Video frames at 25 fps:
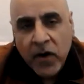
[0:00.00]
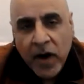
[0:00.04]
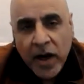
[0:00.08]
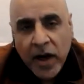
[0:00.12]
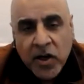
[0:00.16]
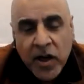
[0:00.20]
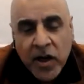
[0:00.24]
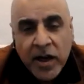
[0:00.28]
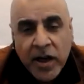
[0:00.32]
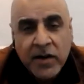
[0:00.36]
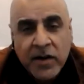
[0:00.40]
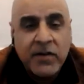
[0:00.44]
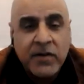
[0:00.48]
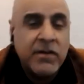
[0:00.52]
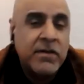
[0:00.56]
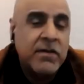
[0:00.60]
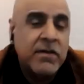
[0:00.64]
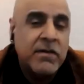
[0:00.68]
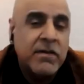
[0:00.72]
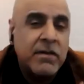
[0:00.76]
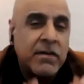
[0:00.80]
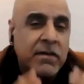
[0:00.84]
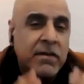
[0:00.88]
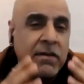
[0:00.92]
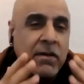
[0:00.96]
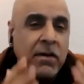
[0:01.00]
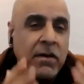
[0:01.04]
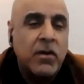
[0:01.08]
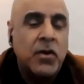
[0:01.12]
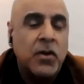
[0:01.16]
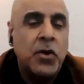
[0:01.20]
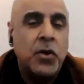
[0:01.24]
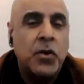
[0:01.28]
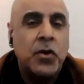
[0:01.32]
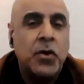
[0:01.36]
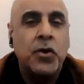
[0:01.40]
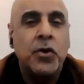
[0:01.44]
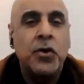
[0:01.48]
treasures,
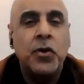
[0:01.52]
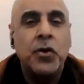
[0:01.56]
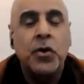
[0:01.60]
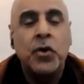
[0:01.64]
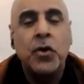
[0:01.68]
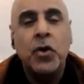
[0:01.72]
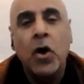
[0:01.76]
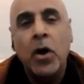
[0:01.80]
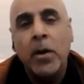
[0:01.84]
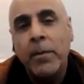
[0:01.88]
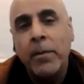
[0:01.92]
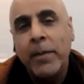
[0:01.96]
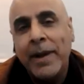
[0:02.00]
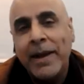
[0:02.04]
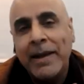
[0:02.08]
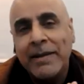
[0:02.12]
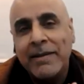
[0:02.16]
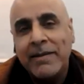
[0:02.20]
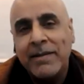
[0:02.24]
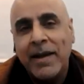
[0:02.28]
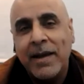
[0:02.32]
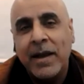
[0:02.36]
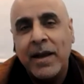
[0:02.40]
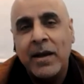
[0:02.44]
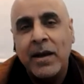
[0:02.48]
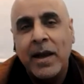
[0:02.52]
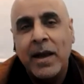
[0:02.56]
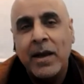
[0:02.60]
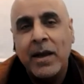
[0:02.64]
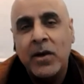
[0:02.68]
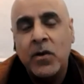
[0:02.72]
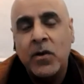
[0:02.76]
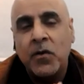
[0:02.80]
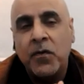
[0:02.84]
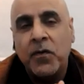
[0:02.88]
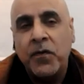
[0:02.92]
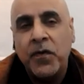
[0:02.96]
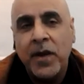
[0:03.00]
your comments
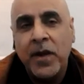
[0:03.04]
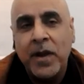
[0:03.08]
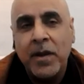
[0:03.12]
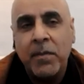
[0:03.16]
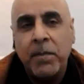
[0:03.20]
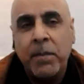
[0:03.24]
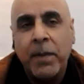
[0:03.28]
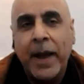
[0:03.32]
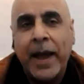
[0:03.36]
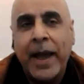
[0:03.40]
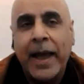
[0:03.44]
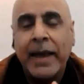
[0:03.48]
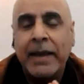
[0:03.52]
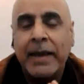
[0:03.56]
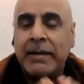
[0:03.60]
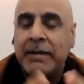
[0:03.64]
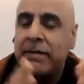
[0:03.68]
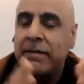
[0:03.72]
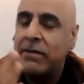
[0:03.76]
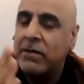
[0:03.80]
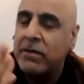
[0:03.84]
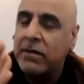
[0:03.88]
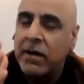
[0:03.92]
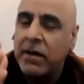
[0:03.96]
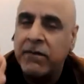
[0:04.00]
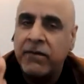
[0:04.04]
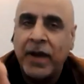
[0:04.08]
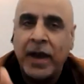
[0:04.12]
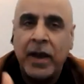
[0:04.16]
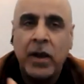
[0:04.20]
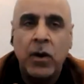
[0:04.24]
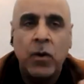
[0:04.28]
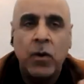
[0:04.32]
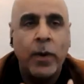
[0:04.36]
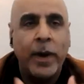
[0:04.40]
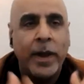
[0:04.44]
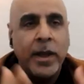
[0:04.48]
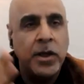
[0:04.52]
and your feedbacks,
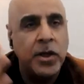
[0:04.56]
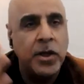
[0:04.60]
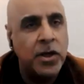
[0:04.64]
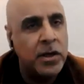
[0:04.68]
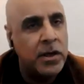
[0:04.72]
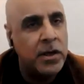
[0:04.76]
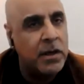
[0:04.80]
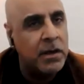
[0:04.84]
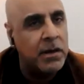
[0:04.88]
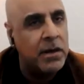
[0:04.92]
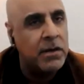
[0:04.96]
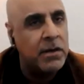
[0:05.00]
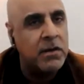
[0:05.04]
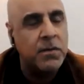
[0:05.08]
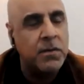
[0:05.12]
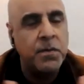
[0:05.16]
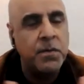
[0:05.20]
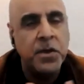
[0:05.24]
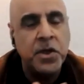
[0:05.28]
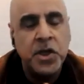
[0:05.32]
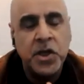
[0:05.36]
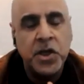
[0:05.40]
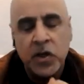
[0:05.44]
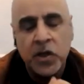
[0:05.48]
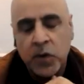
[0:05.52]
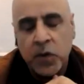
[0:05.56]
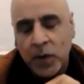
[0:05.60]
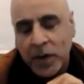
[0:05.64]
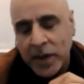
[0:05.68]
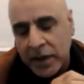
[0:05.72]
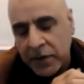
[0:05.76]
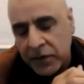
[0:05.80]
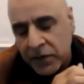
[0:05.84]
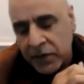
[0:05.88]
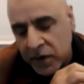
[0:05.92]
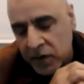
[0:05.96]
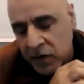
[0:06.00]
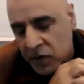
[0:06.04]
evaluations, speeches,
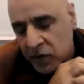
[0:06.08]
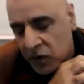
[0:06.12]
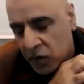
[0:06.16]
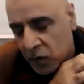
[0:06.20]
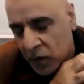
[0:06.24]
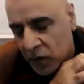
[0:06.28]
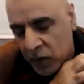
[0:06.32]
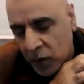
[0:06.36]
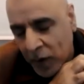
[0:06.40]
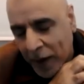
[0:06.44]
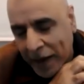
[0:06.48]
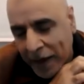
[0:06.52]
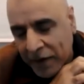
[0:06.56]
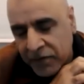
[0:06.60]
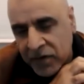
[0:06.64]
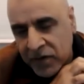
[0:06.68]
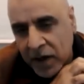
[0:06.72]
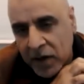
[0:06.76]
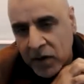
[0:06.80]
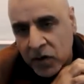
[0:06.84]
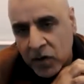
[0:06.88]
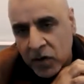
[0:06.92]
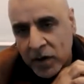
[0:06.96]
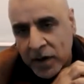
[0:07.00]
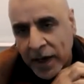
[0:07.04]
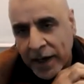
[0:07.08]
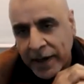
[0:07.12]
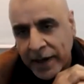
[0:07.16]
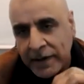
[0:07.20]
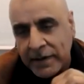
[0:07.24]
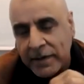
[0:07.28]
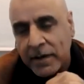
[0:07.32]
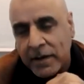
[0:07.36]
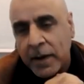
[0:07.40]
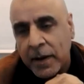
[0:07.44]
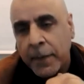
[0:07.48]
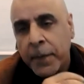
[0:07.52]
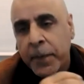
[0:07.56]
whatever which we have done
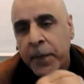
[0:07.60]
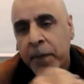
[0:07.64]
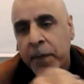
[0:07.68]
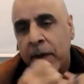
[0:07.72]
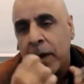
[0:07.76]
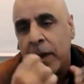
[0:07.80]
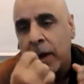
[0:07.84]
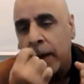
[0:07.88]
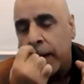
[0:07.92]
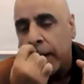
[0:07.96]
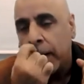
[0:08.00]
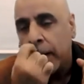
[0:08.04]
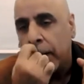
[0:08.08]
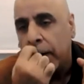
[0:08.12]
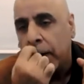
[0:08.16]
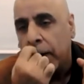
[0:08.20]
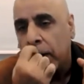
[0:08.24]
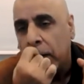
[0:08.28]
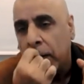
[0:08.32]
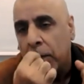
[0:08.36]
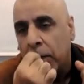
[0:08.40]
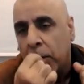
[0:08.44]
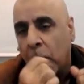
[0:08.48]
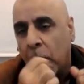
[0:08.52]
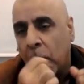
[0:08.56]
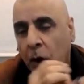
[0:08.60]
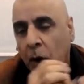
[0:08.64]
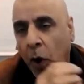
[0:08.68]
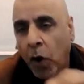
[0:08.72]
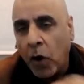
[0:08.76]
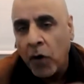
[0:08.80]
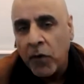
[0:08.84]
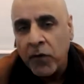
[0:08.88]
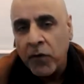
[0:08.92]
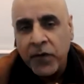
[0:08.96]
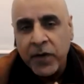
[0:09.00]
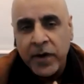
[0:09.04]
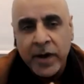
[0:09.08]
tonight.
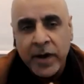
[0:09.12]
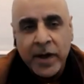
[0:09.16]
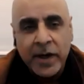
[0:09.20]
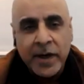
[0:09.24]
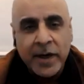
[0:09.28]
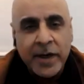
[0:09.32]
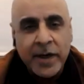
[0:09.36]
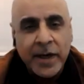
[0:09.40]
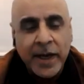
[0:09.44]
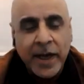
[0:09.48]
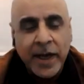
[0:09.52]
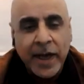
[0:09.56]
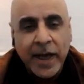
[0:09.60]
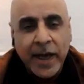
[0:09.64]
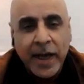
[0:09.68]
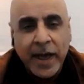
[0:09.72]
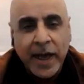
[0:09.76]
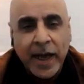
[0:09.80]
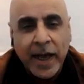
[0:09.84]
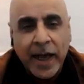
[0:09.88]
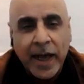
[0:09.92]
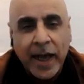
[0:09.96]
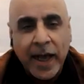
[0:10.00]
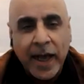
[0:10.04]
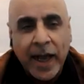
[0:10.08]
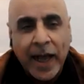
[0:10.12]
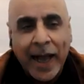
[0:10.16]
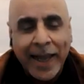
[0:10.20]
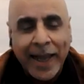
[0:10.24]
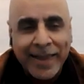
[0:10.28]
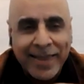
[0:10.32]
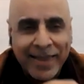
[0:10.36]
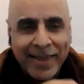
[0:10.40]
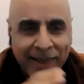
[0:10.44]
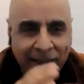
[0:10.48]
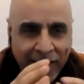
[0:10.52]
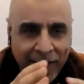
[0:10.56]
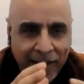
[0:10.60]
Moreover,
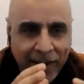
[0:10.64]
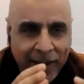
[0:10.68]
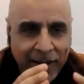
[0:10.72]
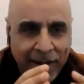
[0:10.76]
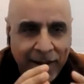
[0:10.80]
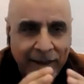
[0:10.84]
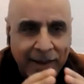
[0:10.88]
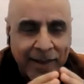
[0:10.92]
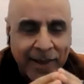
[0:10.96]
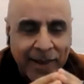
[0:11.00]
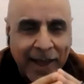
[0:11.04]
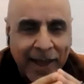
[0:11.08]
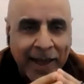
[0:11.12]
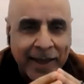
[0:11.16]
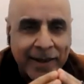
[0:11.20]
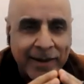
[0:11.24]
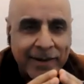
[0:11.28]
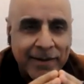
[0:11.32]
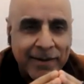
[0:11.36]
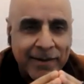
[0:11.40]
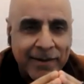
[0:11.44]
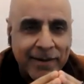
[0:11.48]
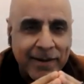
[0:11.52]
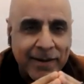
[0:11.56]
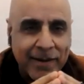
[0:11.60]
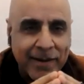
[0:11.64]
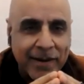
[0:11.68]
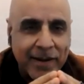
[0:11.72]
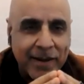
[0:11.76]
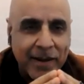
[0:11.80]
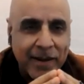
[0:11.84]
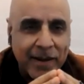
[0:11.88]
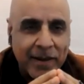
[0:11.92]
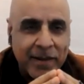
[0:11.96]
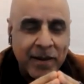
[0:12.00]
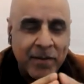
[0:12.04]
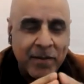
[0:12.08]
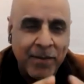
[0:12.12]
I think that
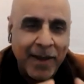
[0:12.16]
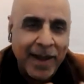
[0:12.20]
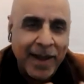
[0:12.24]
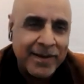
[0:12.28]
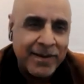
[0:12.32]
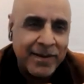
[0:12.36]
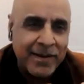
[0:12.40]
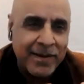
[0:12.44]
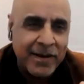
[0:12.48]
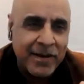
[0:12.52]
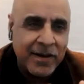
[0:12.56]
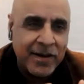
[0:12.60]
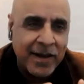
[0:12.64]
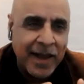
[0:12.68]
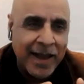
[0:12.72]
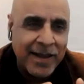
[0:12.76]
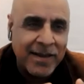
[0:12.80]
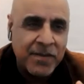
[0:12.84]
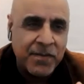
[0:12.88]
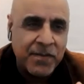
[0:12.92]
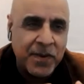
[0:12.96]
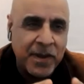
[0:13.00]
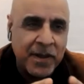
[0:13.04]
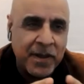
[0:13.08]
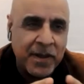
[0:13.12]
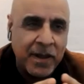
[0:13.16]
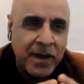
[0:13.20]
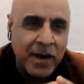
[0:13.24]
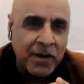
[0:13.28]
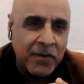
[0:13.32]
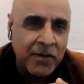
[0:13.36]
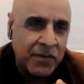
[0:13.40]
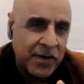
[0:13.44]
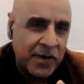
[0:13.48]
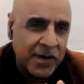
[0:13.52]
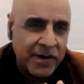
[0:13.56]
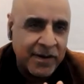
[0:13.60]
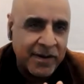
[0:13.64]
the message has been
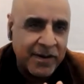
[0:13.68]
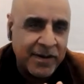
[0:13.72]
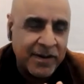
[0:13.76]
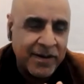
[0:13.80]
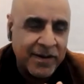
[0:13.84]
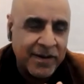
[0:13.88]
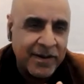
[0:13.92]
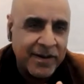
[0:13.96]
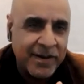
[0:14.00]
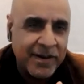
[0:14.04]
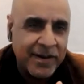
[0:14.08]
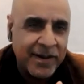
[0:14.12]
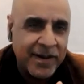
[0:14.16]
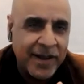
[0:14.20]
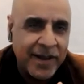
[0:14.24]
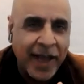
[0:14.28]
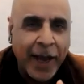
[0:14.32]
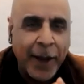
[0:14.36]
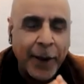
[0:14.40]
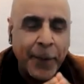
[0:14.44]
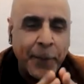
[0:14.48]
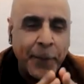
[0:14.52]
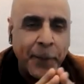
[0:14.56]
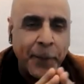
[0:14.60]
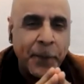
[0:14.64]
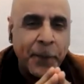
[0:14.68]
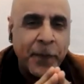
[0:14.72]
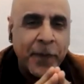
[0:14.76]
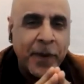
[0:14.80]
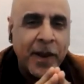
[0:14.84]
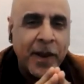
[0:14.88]
delivered. Yeah.